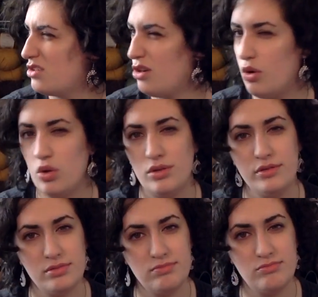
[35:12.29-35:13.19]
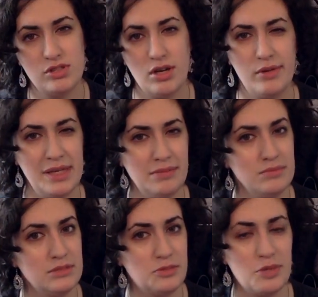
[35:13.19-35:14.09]
cold, snowy
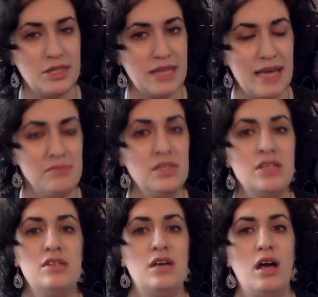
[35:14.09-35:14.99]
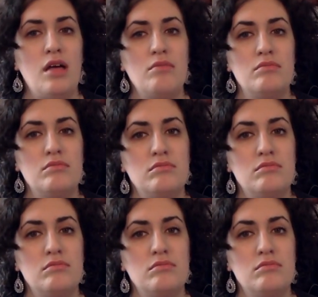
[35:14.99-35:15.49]
spring day. Um,